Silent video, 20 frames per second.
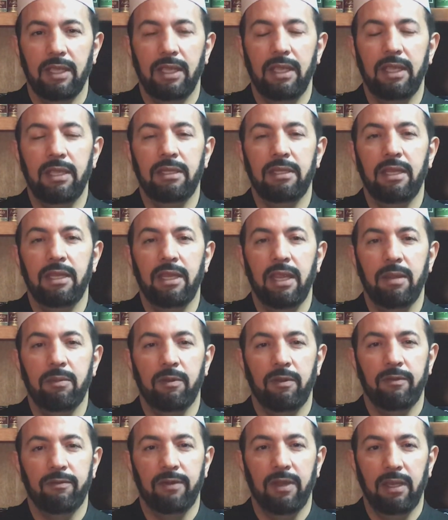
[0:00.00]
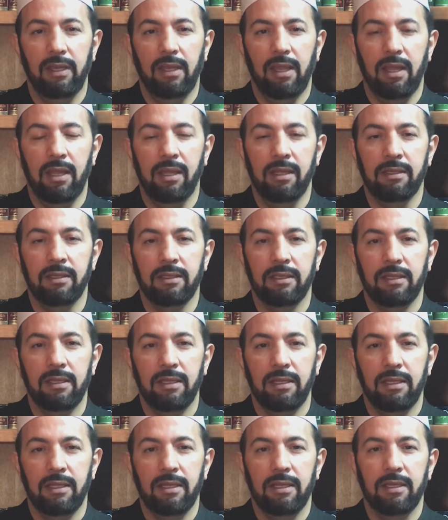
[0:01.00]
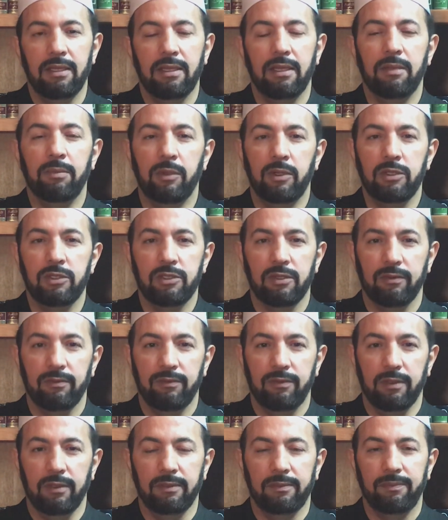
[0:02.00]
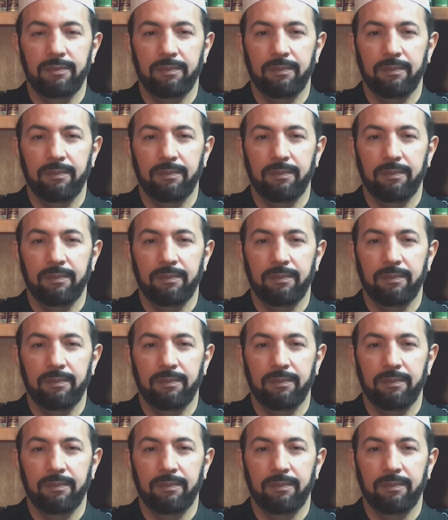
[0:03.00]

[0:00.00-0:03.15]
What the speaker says: in the name of Allah, the Merciful.